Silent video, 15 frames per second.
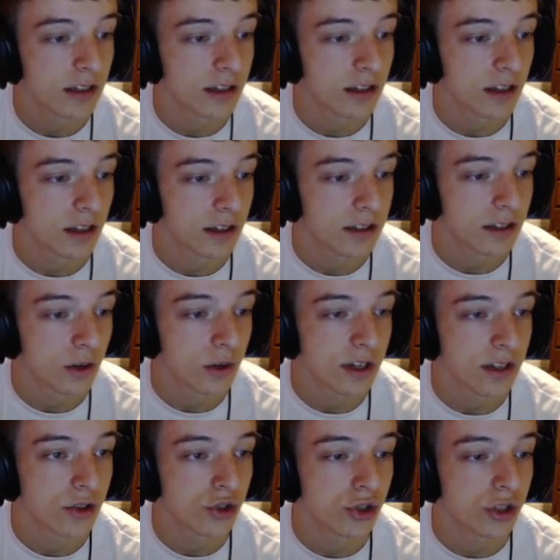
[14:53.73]
Stone
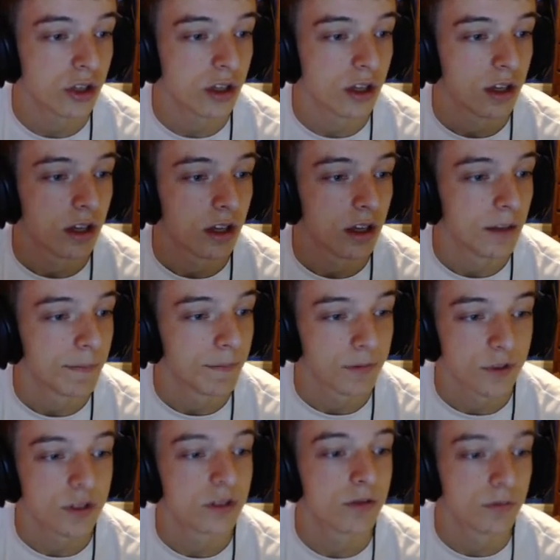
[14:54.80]
Edge.
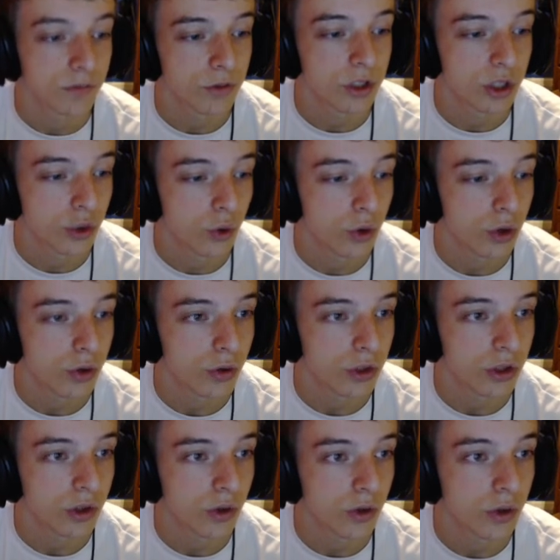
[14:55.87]
It's really cool, really
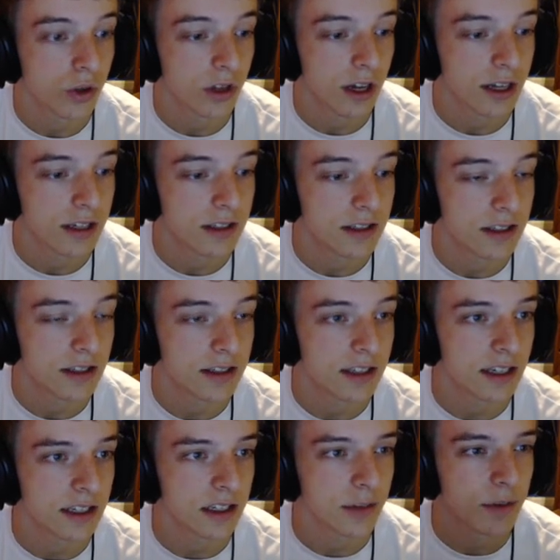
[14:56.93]
cool. I could see this thing
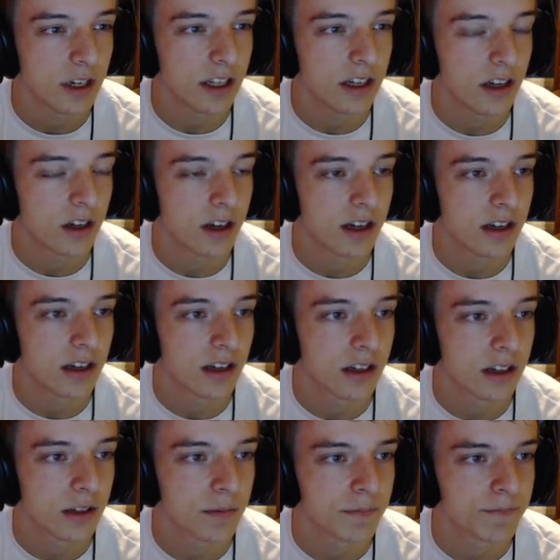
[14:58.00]
coming in on